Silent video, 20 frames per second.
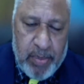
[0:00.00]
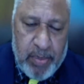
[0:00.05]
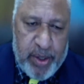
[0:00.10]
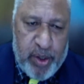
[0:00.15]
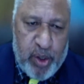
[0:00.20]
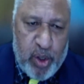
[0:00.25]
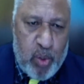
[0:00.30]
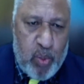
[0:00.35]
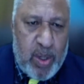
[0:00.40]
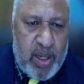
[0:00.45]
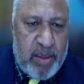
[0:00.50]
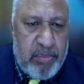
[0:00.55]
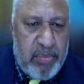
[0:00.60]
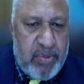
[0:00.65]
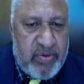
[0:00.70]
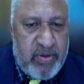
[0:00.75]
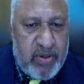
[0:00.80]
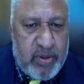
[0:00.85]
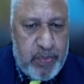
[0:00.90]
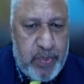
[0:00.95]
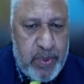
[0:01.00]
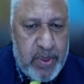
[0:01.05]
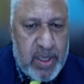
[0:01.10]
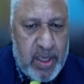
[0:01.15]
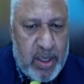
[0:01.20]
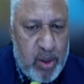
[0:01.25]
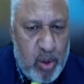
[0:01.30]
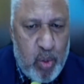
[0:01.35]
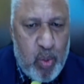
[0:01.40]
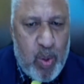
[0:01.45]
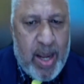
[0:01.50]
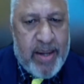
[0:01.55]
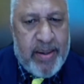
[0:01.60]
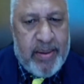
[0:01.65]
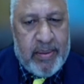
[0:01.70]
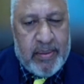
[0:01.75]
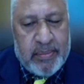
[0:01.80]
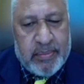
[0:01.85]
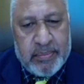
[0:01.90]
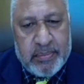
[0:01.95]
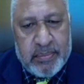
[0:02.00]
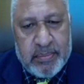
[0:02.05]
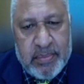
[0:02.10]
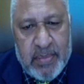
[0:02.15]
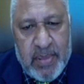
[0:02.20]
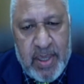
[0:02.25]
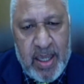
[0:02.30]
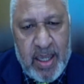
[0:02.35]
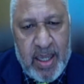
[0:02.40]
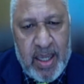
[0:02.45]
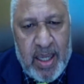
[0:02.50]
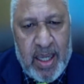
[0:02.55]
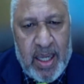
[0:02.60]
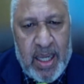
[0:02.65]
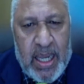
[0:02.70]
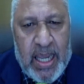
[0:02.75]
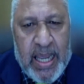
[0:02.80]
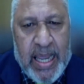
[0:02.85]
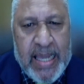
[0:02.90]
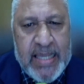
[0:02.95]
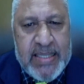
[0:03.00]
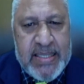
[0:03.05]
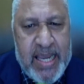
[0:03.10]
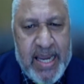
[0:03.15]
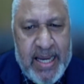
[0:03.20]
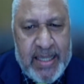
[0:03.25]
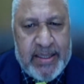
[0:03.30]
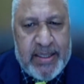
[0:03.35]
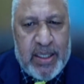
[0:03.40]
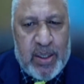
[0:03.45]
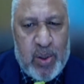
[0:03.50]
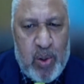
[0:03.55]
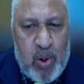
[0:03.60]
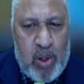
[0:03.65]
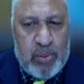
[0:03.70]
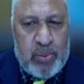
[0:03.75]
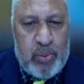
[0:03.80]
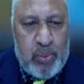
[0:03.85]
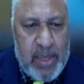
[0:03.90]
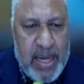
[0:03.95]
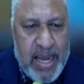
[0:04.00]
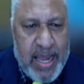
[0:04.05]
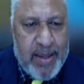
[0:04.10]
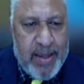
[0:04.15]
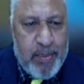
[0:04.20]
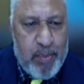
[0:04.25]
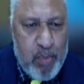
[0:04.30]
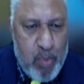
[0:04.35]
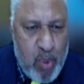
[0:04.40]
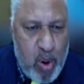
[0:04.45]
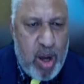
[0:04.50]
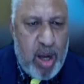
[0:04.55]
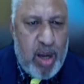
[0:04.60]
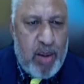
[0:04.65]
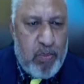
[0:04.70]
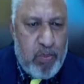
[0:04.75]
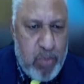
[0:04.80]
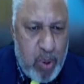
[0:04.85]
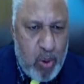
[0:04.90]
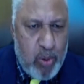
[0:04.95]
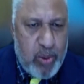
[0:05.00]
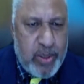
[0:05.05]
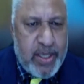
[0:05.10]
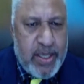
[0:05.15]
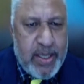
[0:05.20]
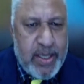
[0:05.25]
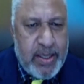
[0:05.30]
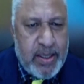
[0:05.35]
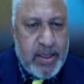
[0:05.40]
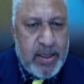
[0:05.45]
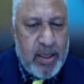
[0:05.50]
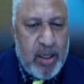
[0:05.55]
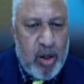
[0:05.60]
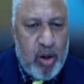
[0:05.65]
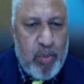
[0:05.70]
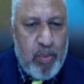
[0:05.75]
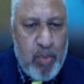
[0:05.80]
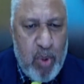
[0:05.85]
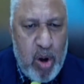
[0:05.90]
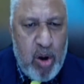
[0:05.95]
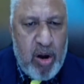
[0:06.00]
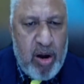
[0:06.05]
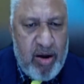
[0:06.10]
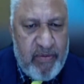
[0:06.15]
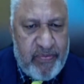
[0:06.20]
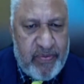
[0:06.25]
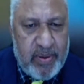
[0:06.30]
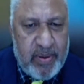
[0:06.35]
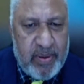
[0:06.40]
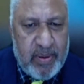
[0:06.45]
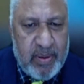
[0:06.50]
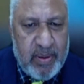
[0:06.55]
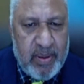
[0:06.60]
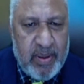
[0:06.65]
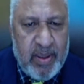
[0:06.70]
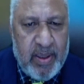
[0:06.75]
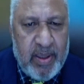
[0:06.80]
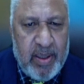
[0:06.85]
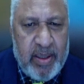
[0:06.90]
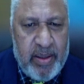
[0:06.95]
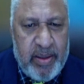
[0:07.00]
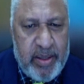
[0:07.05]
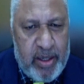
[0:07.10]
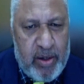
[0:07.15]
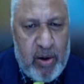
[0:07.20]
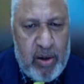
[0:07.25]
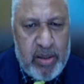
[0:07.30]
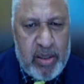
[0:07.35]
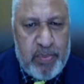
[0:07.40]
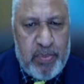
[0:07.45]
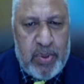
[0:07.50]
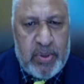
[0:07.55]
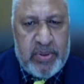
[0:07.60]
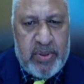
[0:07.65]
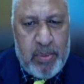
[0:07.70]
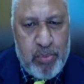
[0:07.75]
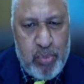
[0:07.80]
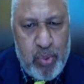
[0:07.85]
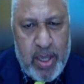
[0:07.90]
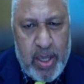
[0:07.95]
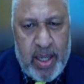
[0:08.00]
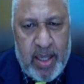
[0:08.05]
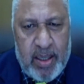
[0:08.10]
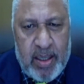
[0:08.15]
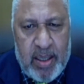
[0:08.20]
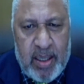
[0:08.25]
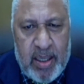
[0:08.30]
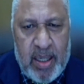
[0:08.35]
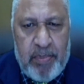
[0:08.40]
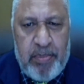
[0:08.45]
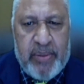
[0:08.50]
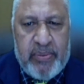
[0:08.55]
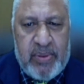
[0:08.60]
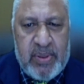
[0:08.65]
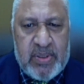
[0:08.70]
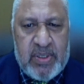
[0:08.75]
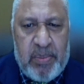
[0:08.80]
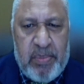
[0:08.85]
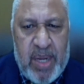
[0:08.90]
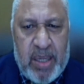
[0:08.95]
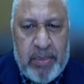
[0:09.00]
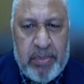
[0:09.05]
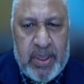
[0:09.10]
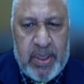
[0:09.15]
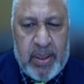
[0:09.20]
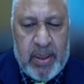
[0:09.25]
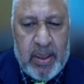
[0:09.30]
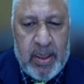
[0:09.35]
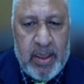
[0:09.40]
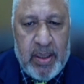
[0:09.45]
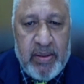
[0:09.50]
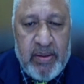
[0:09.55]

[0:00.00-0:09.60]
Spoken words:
But no one, Mr. Speaker, no one has had the gall to lie more boldly or more often than Honorable Tambuya about this amendment.